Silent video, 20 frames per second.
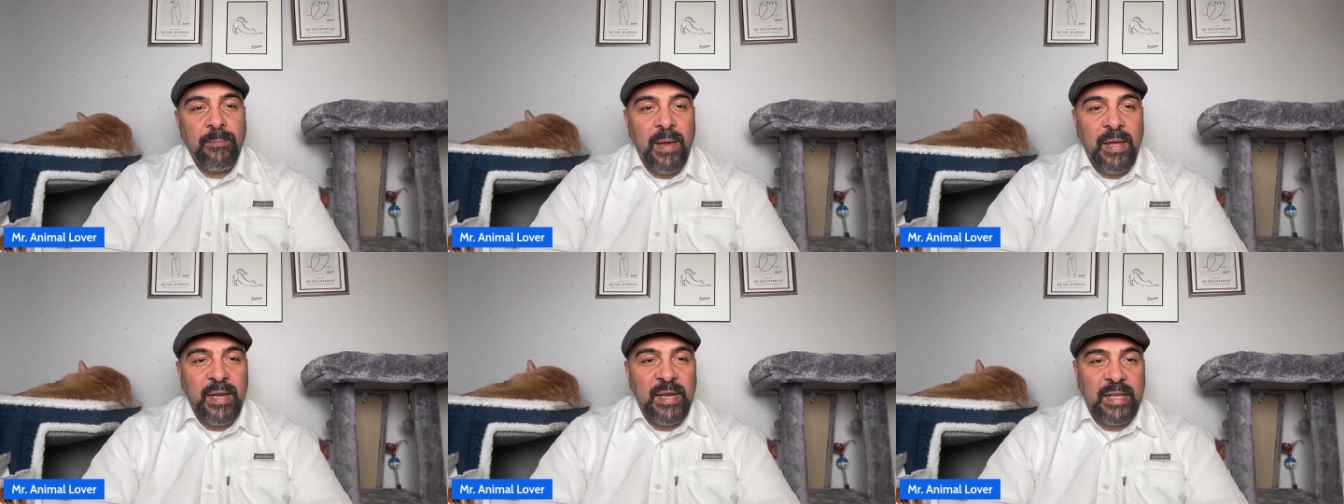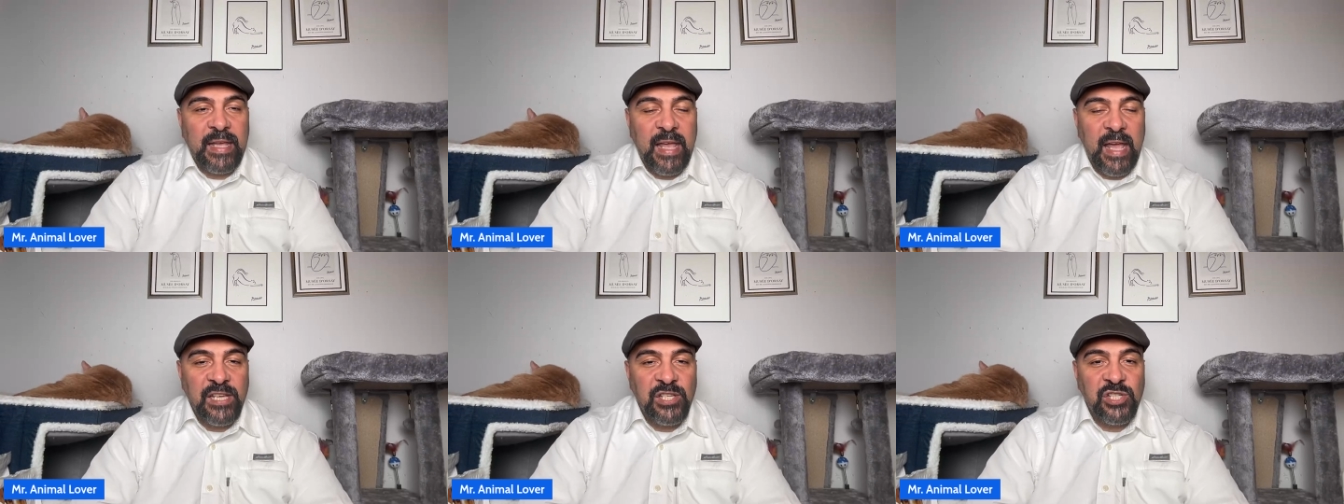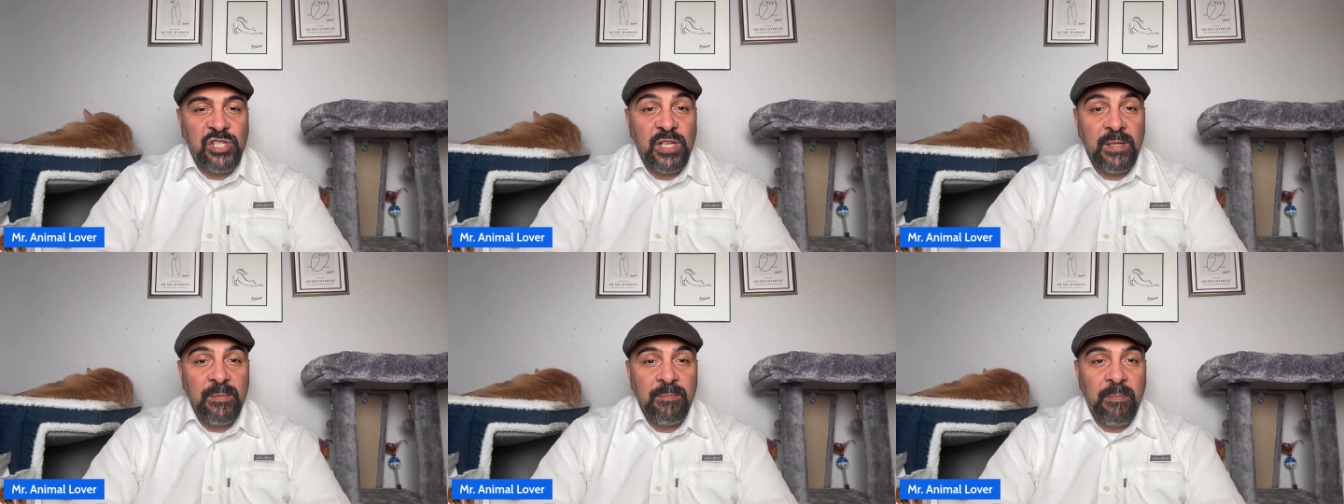
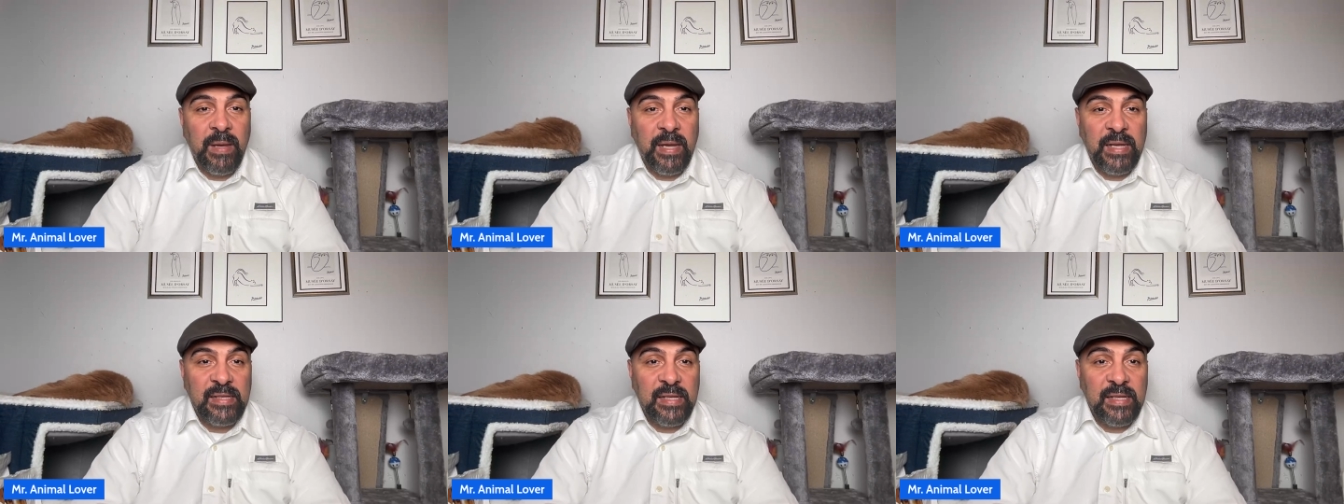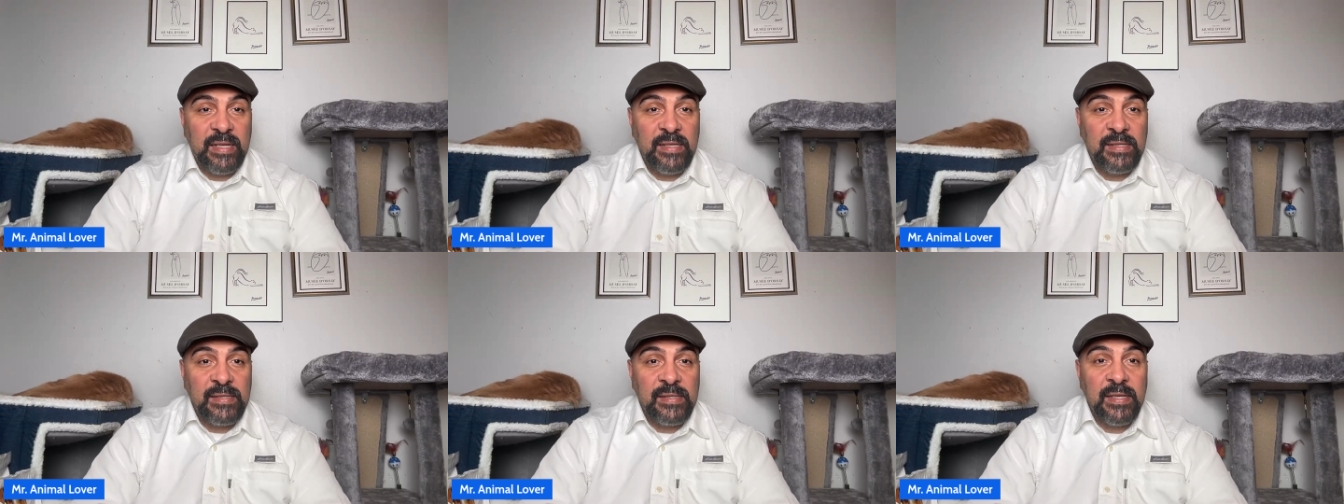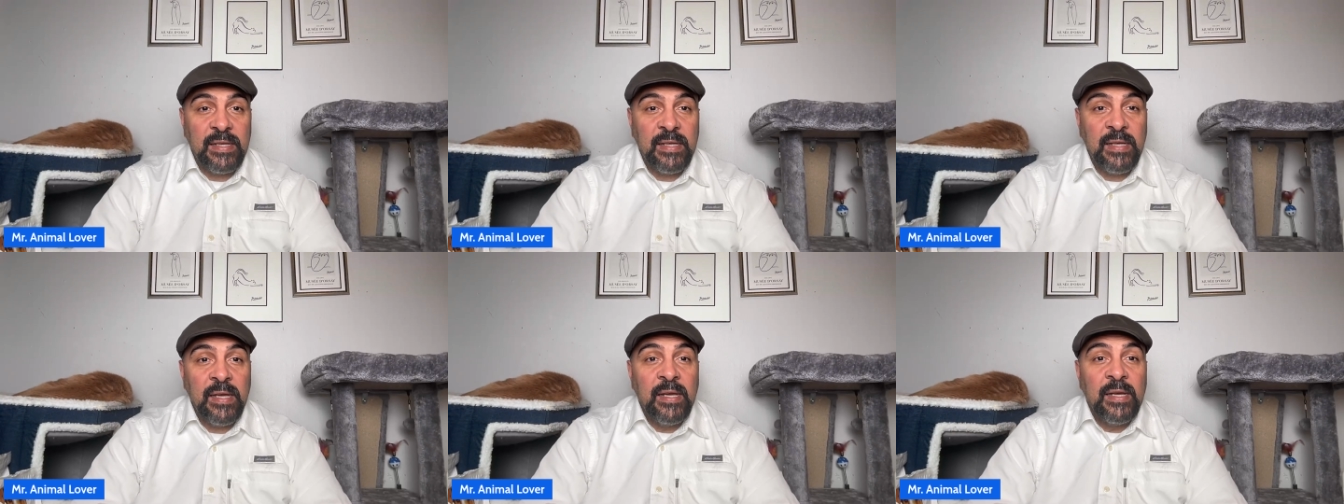medication made
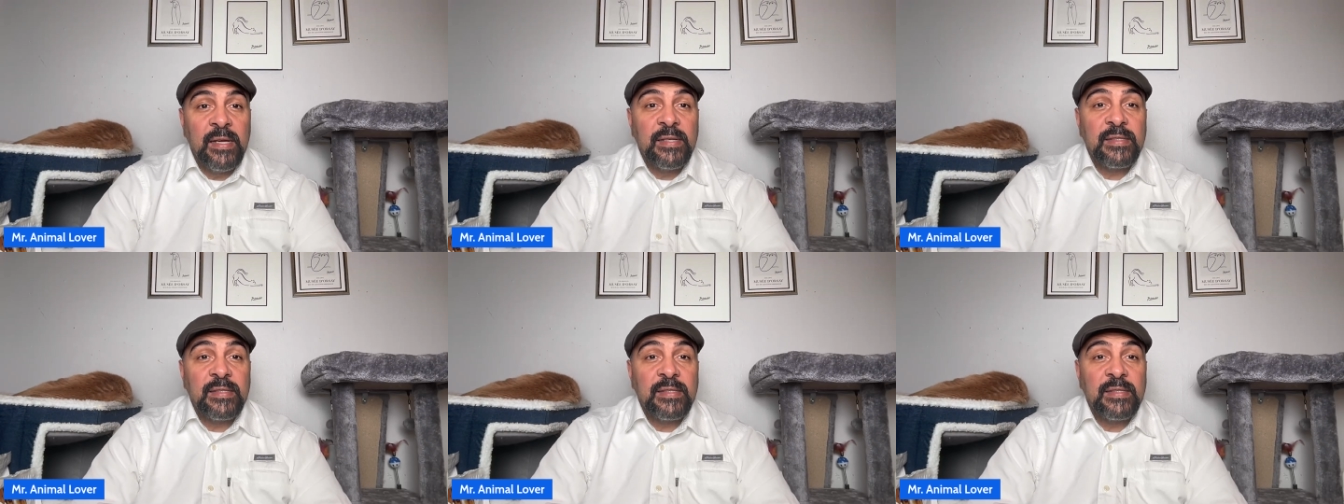easy,